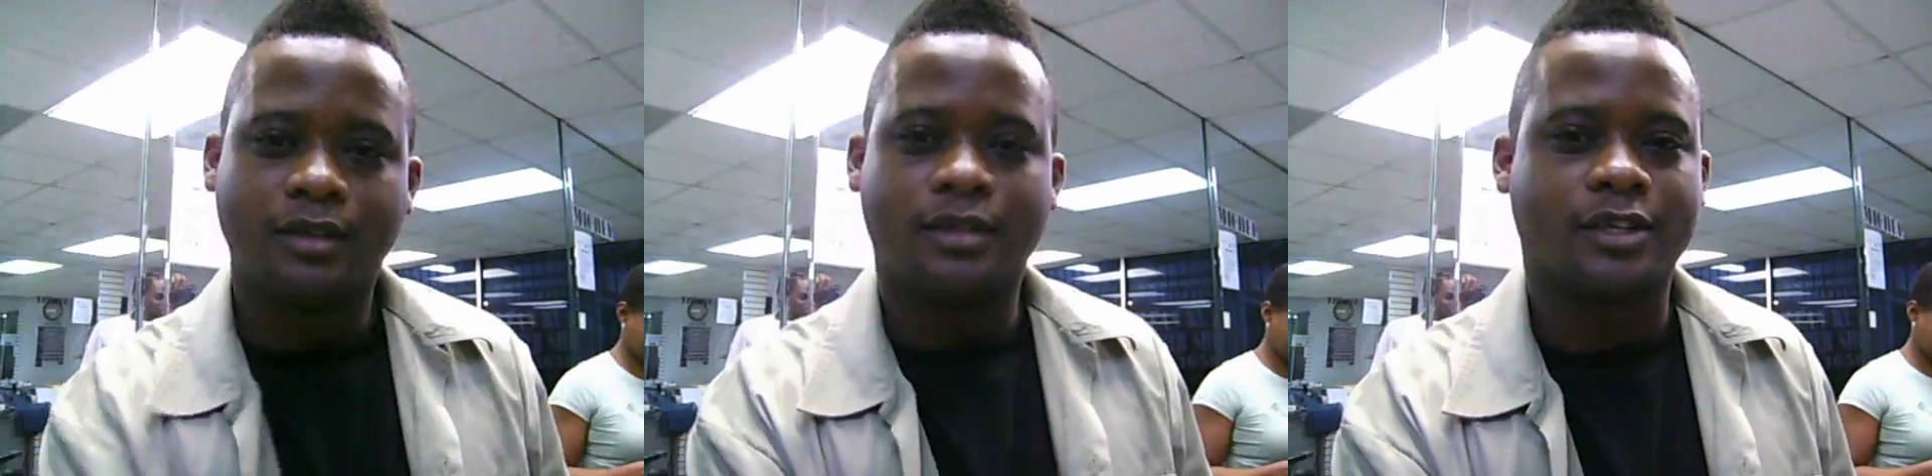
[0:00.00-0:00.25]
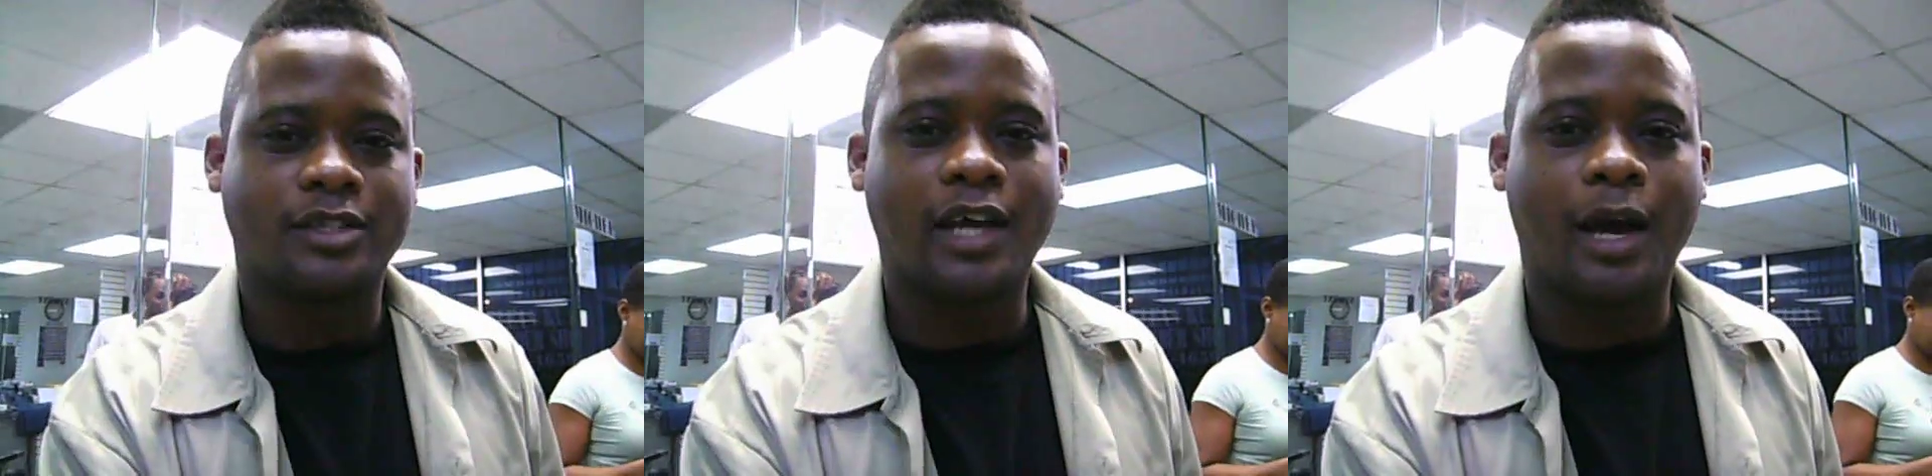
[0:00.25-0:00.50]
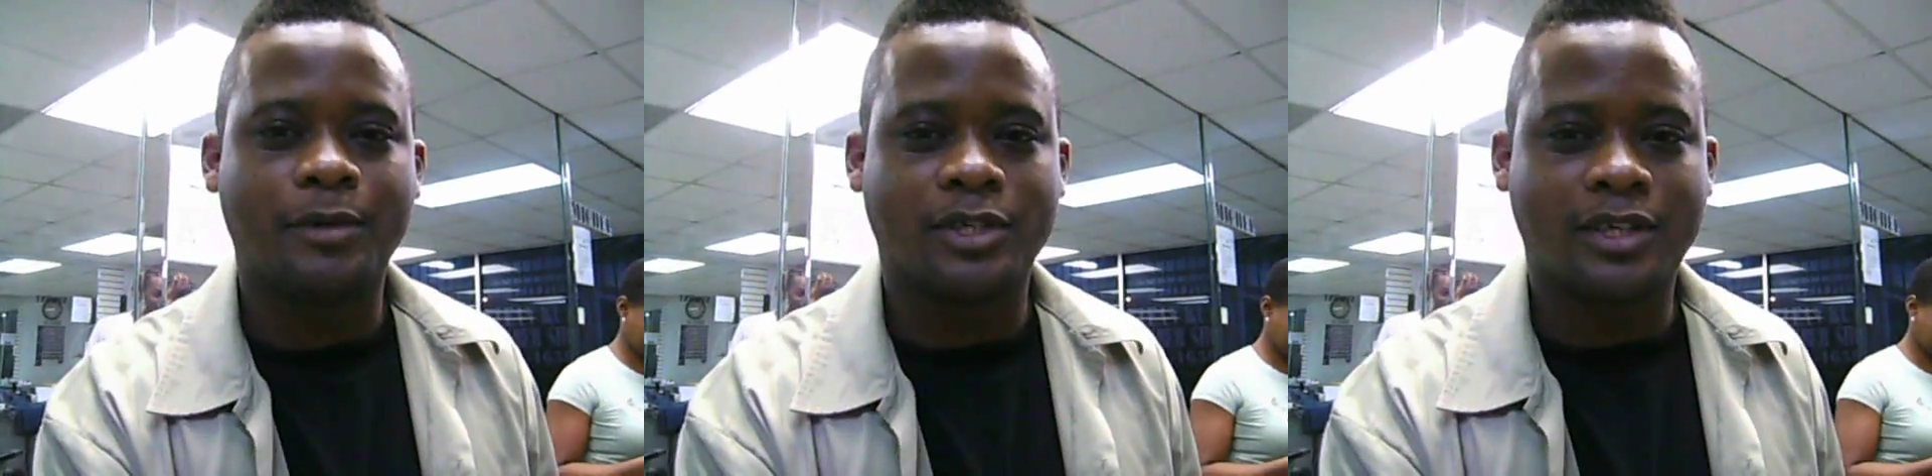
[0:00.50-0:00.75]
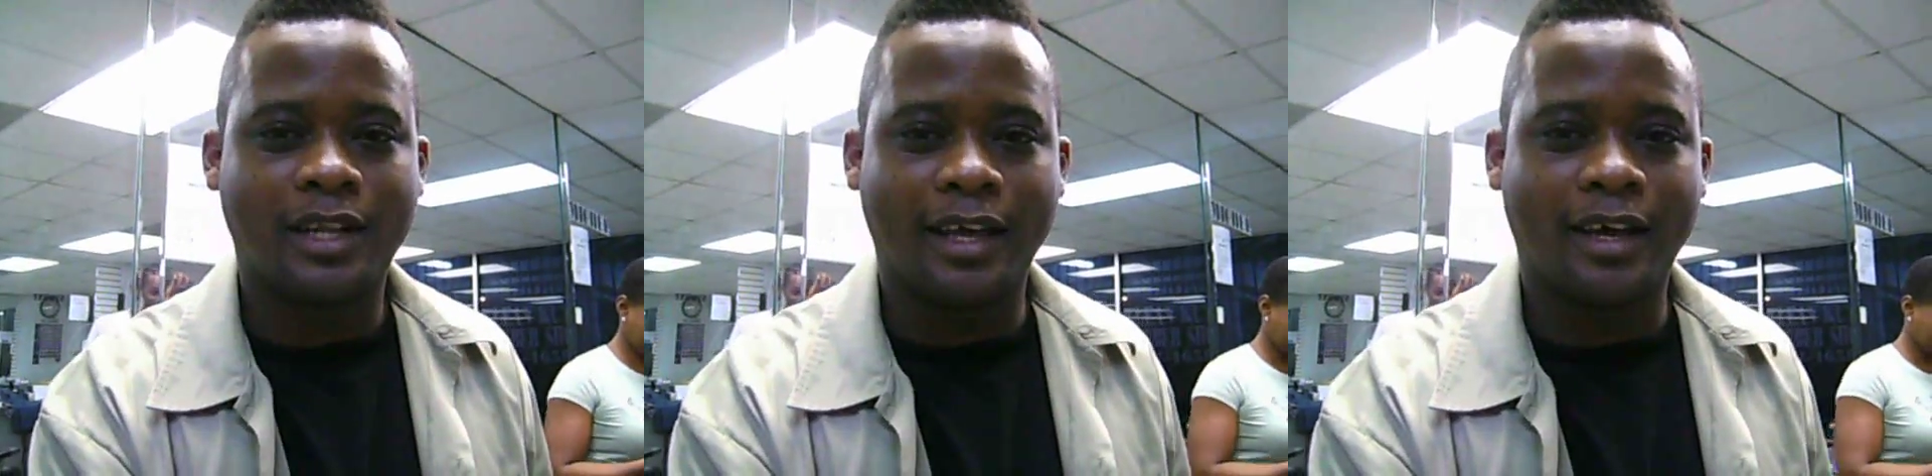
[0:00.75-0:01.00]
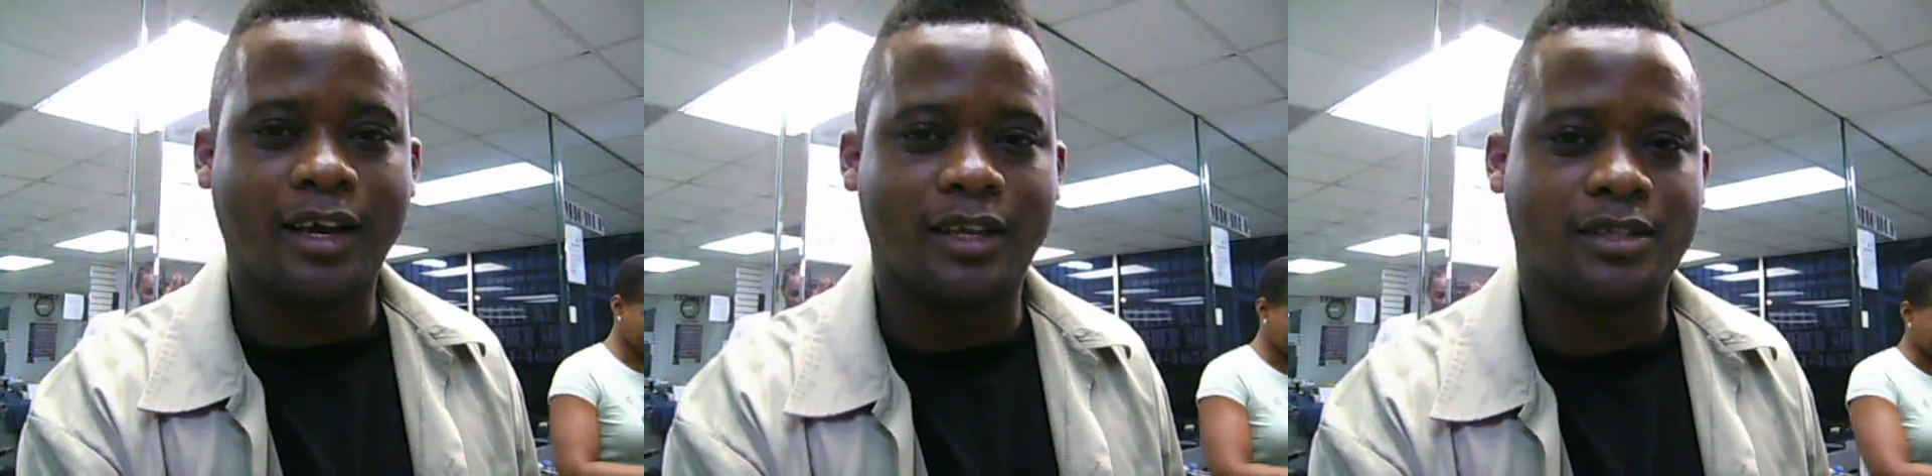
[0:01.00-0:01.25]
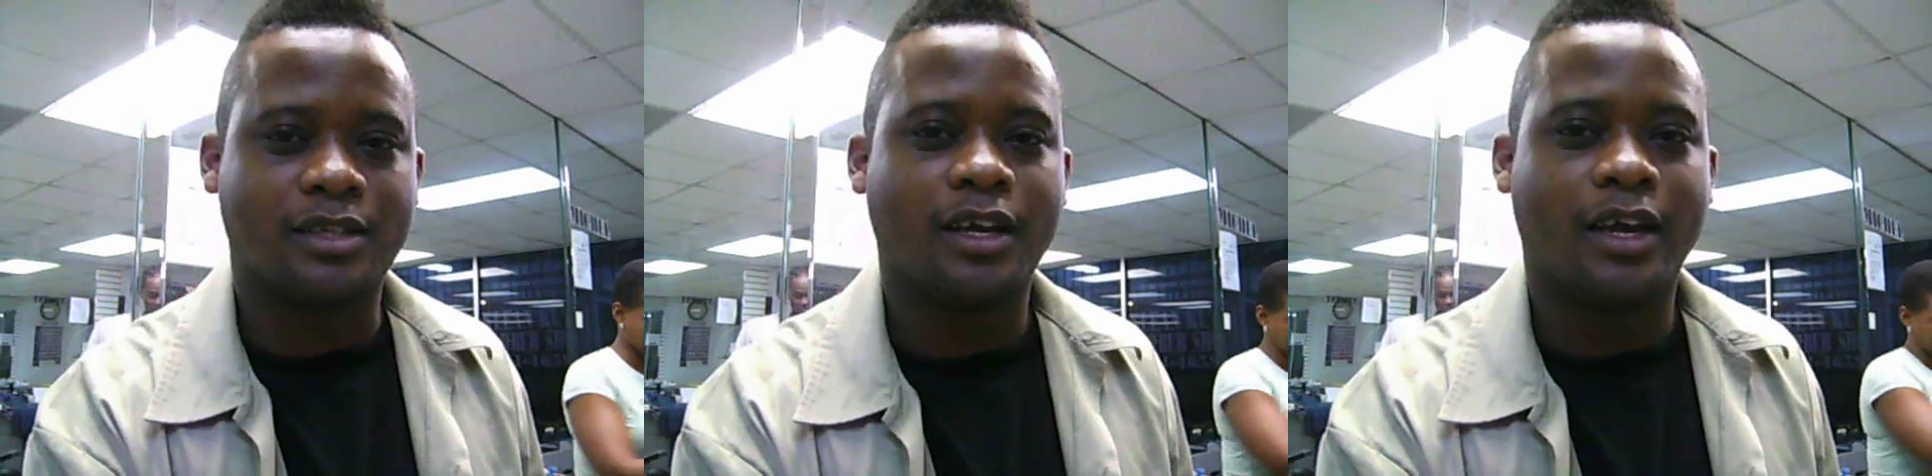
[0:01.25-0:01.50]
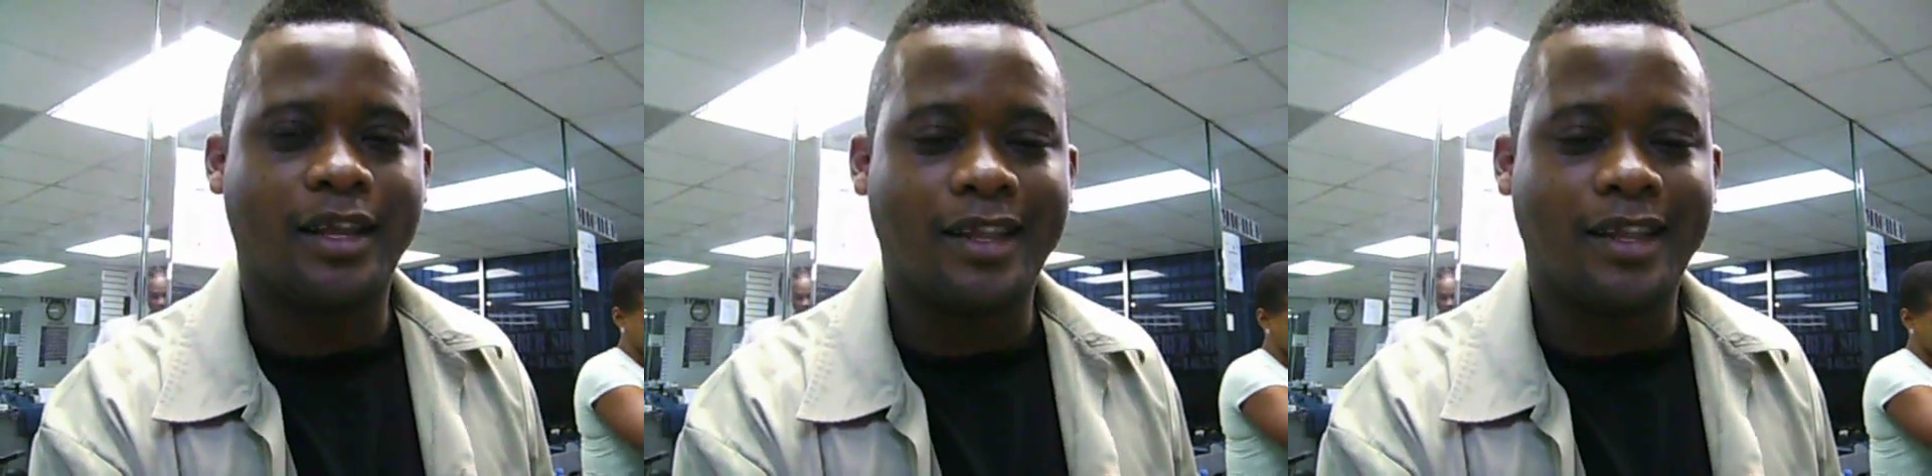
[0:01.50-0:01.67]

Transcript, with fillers: to establish Klean Kuts in